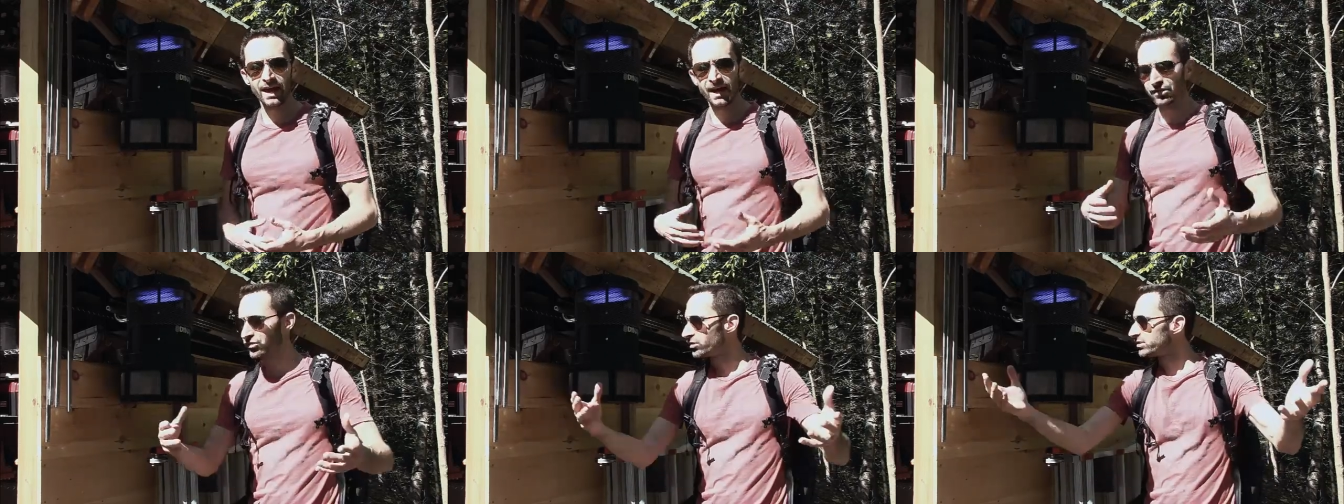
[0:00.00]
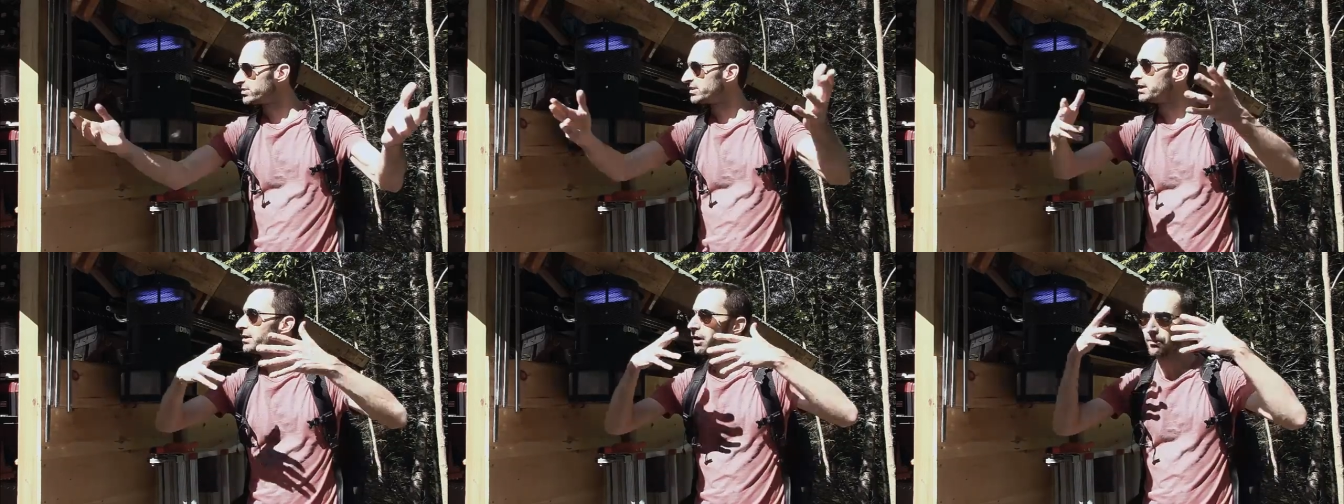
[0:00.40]
As you can
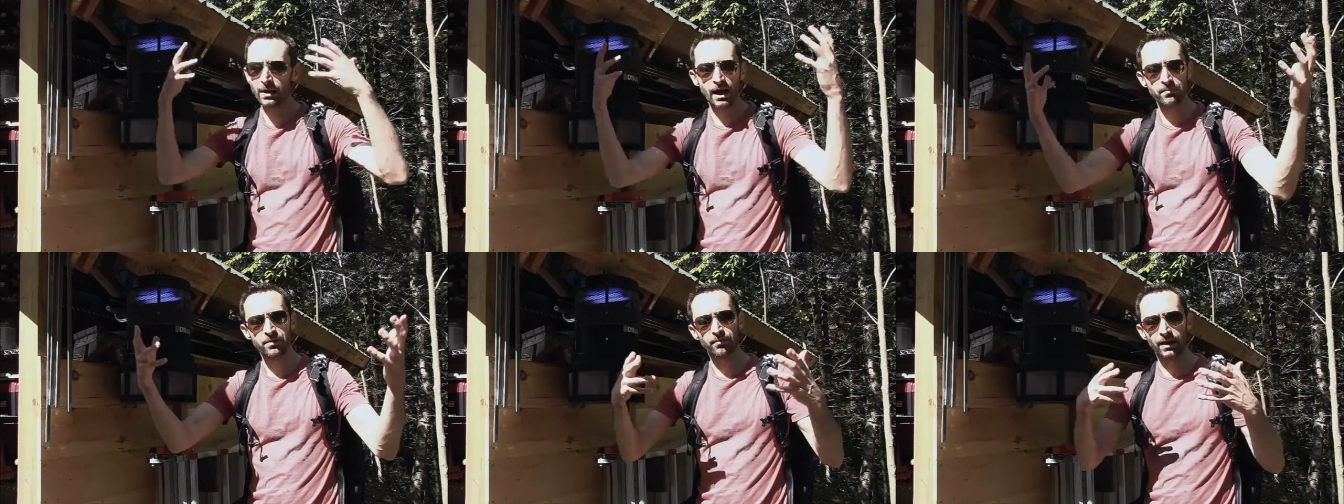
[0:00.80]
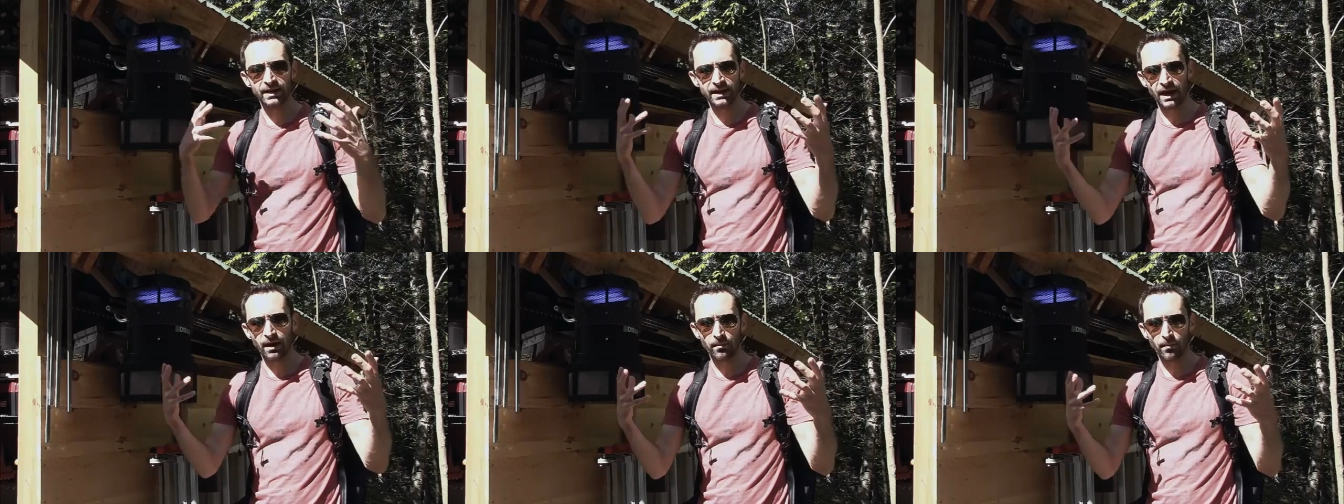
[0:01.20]
see around me right
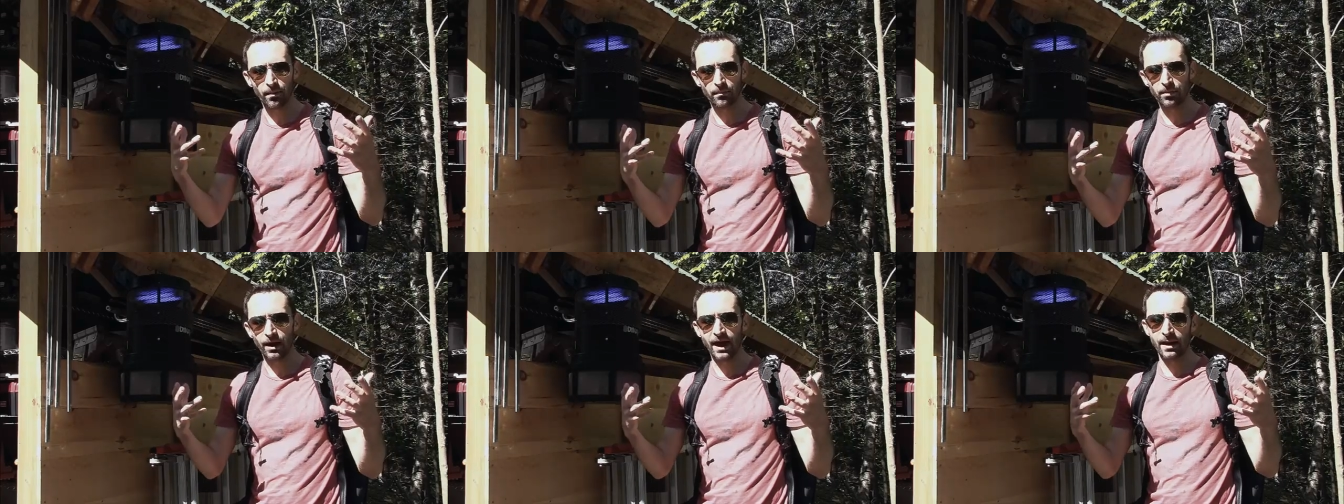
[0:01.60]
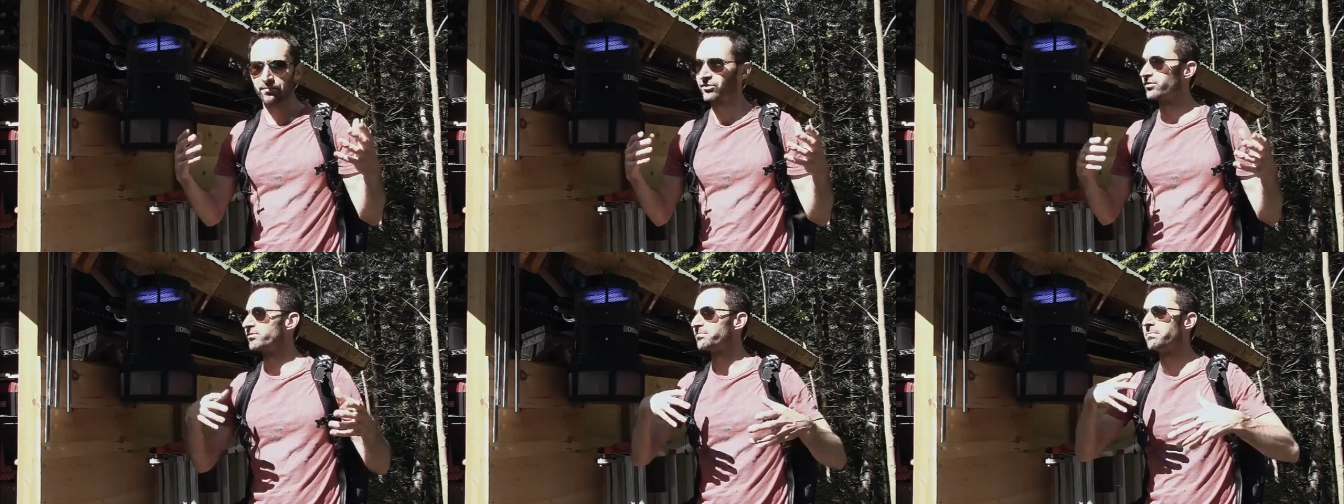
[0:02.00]
now,
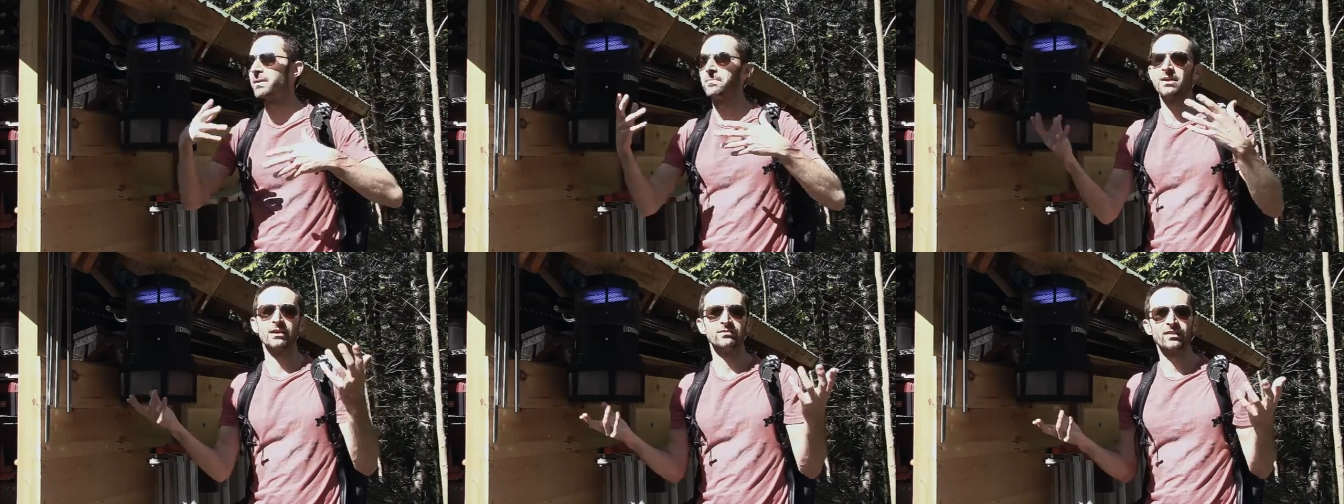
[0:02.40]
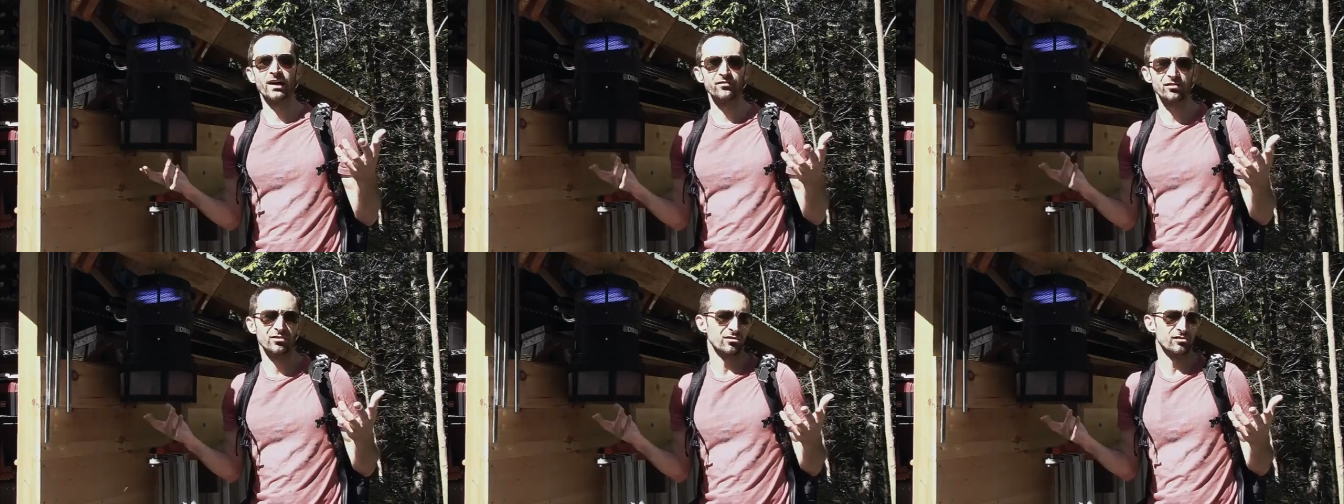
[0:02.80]
perhaps there's maybe a
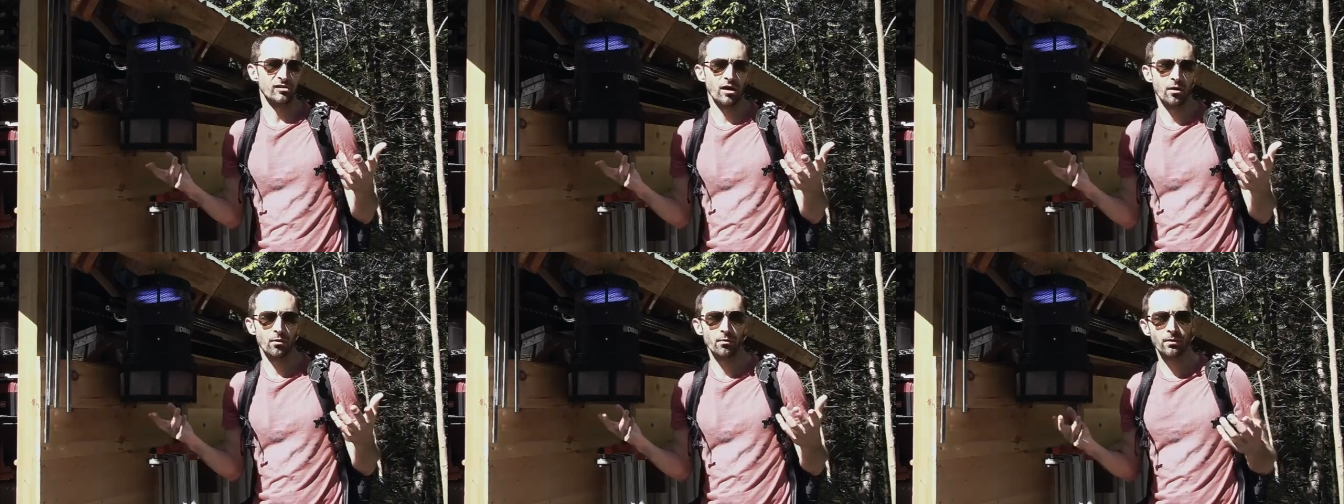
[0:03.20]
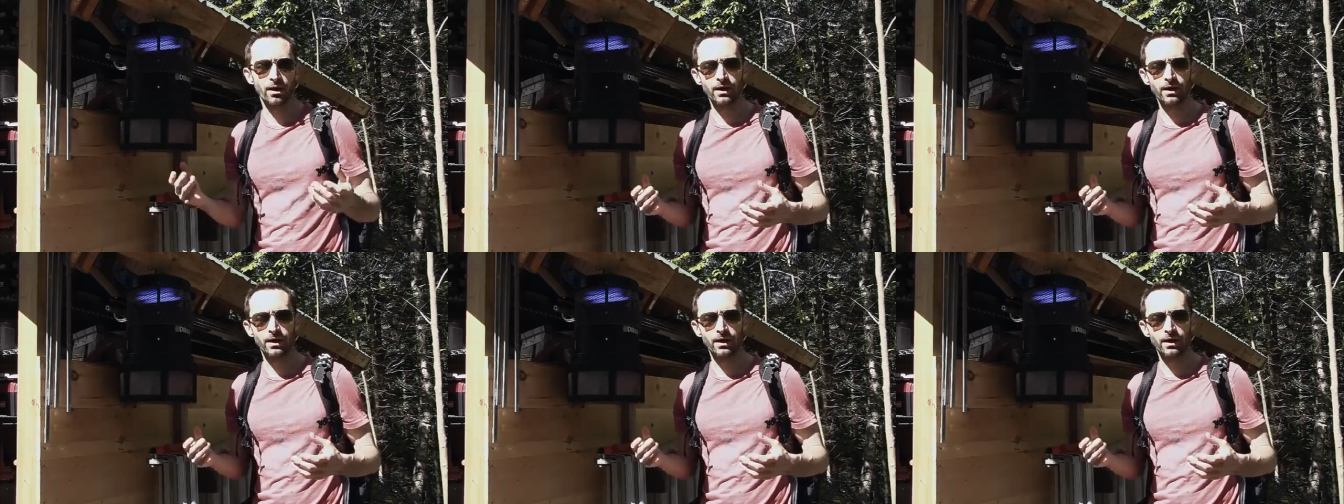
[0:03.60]
dozen or so